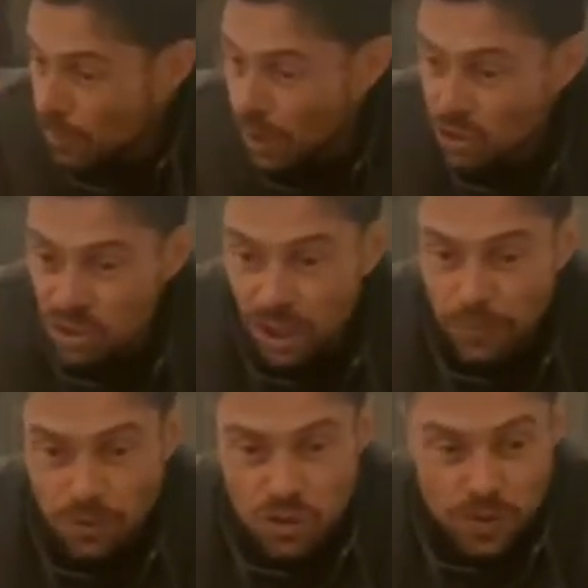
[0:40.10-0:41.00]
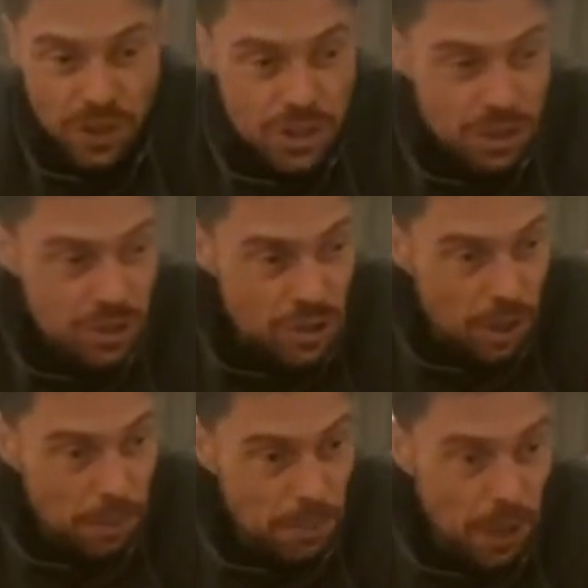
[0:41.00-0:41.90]
Slight frustration, so
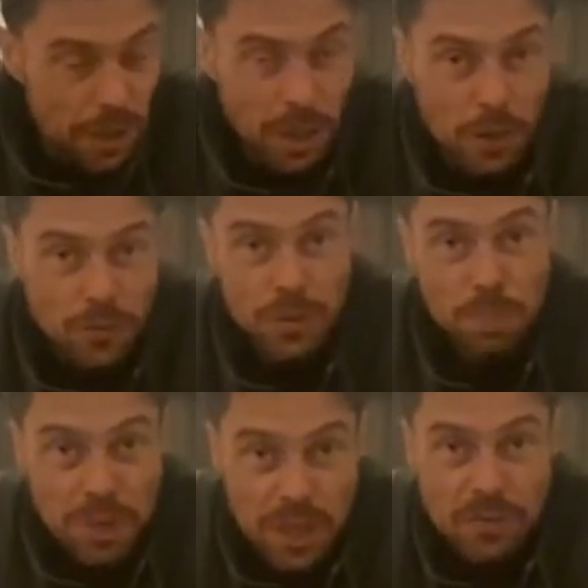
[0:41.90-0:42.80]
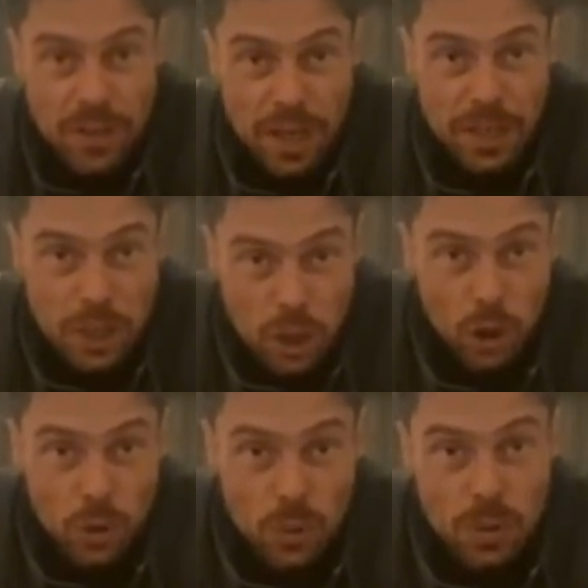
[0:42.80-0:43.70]
I'm going to go for the PVA
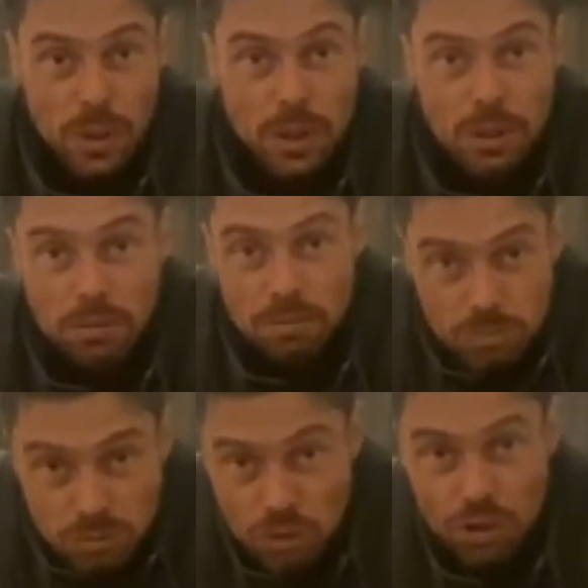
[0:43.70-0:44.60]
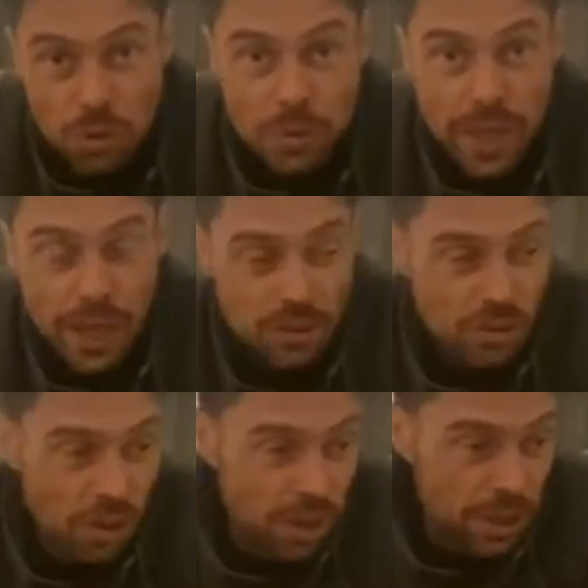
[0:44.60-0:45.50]
glue to do the
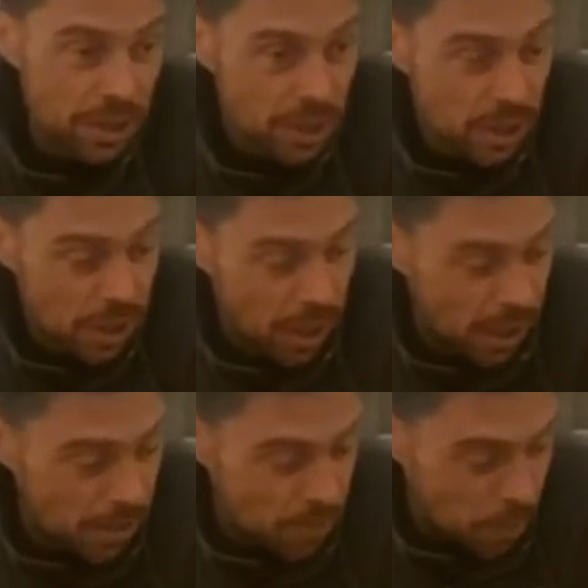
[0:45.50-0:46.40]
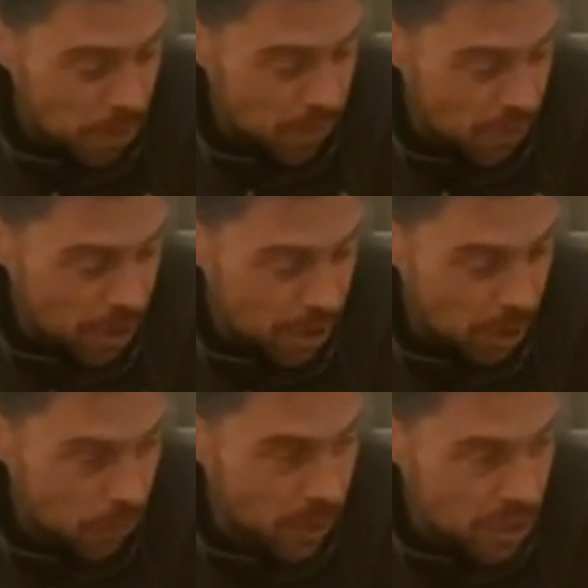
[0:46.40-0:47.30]
outside. The PVA
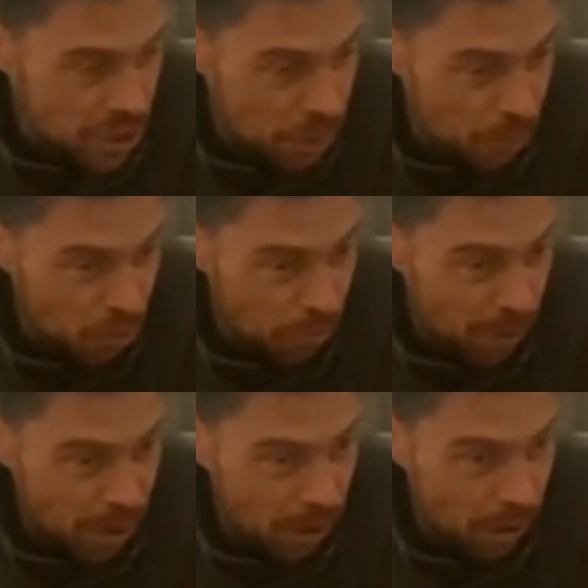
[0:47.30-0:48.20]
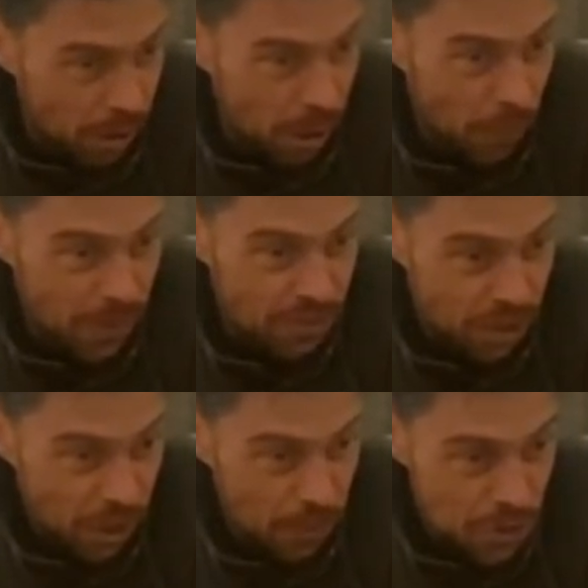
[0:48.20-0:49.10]
glue is in the boot of my car. I went to
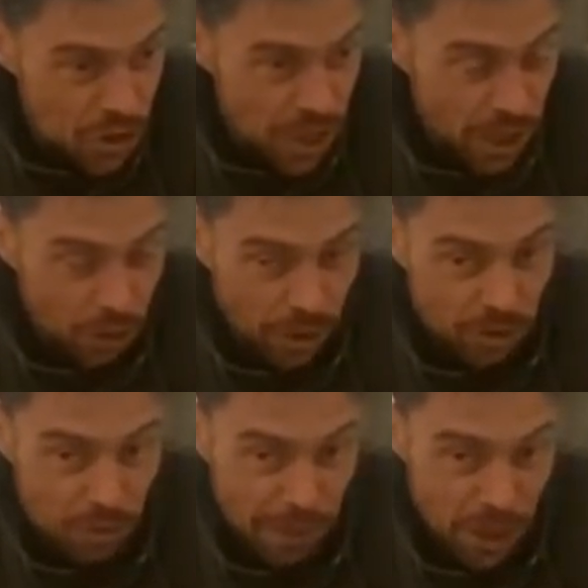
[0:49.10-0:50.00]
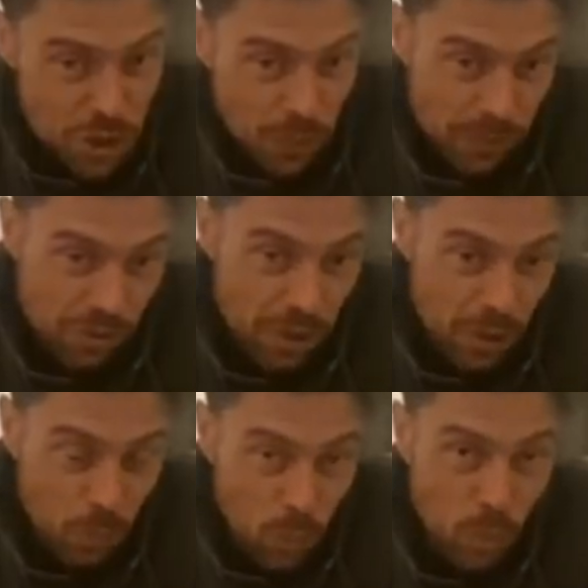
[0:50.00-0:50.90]
go and check on it to make sure it's
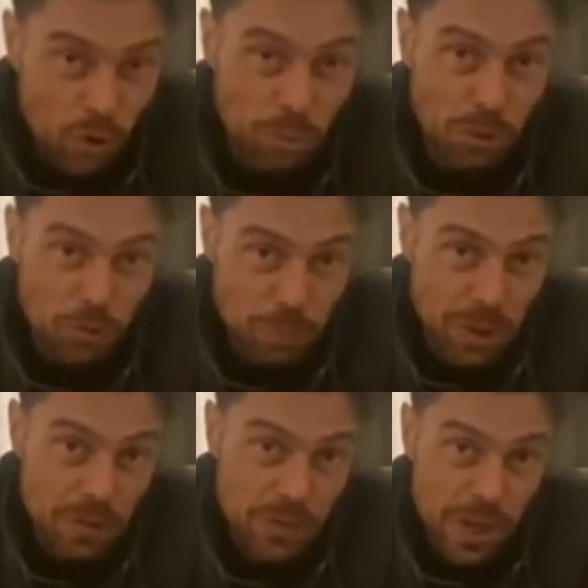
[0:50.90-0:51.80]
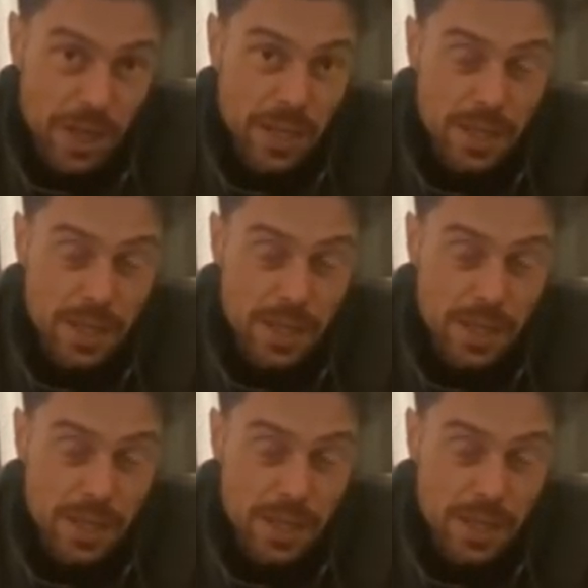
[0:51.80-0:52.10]
a waterproof PVA,